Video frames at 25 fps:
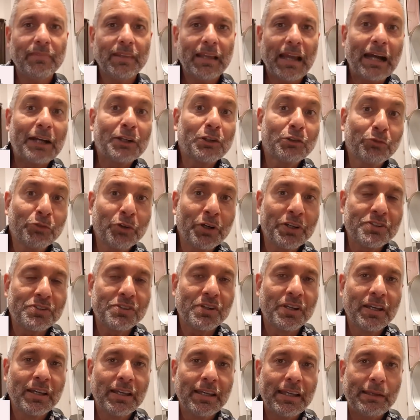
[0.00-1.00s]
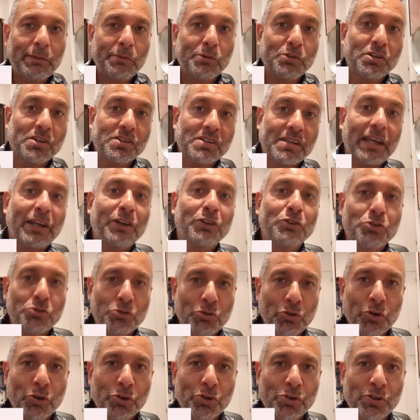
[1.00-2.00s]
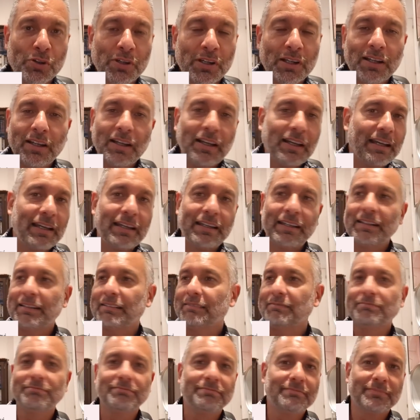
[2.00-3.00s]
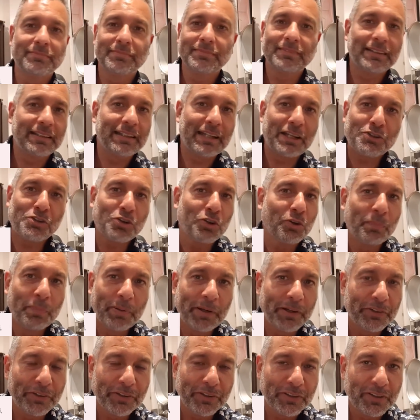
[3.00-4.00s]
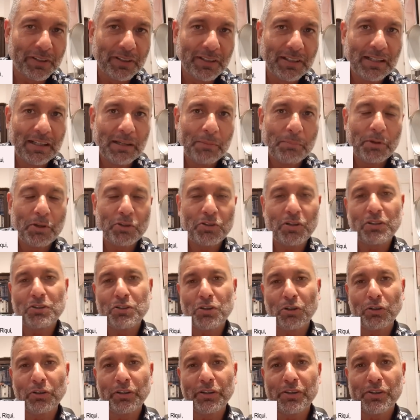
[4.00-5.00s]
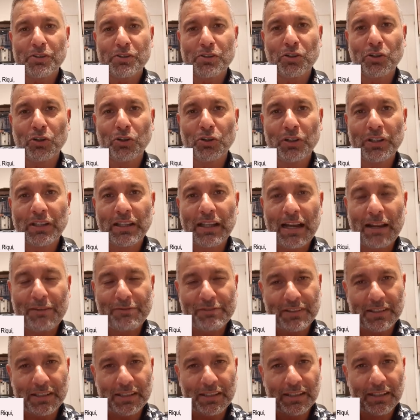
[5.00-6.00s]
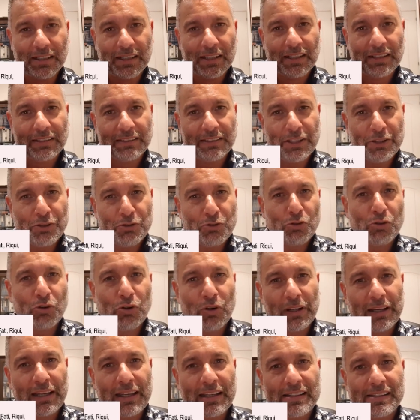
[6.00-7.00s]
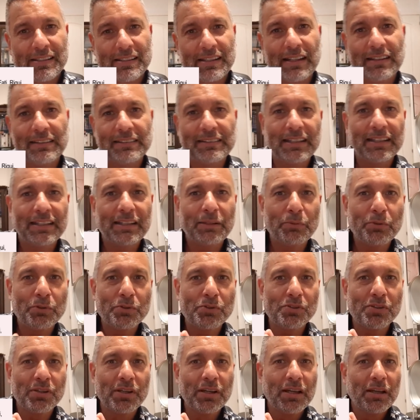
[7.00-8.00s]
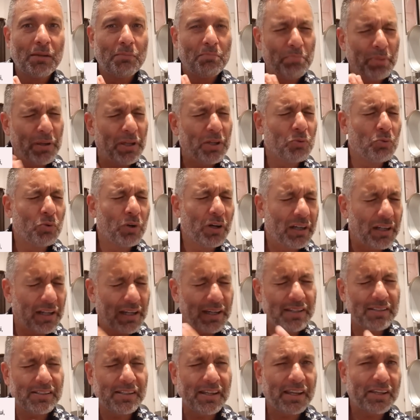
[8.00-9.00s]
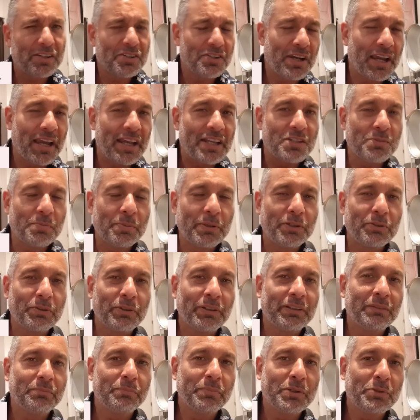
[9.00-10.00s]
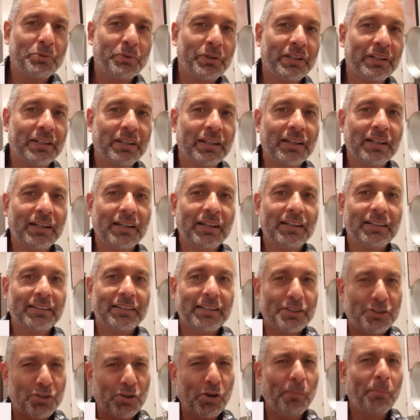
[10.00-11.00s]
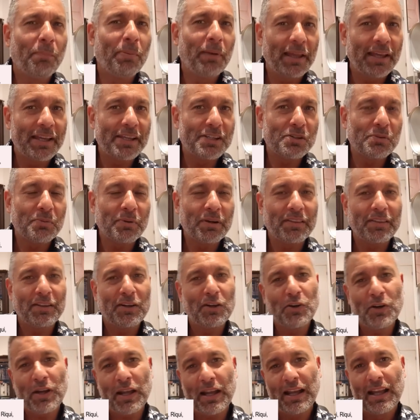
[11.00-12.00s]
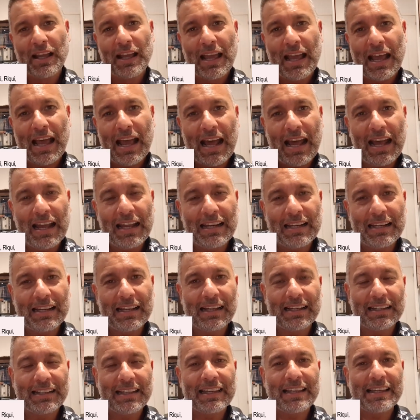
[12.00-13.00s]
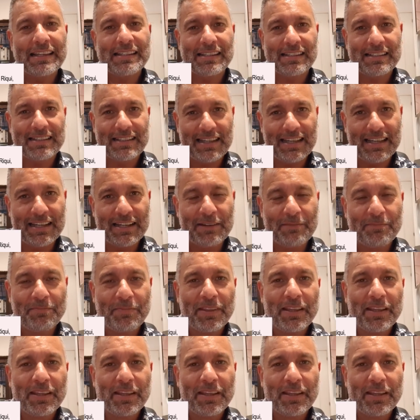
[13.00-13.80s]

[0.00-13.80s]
out of which it was the second truce in a short period. Because I told you the story that after the draw against Celta, there was big words exchanged between the top players of Barcelona and Quique Setién.